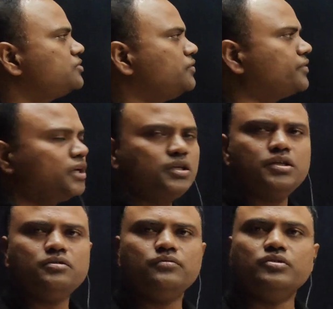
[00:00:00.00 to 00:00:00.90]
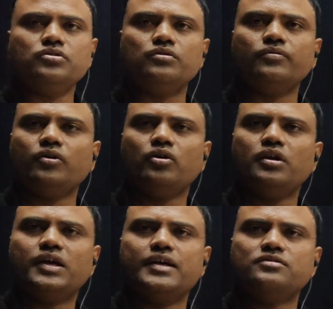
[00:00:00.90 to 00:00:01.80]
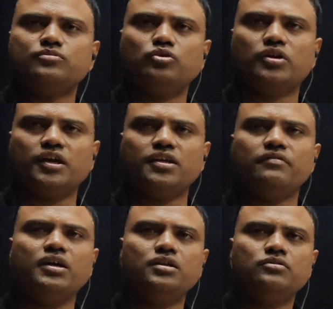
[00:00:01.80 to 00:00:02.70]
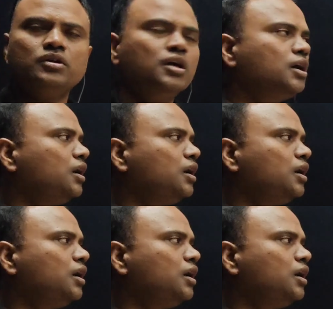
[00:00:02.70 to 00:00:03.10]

terms of Ka. Which of the following has more Ka value?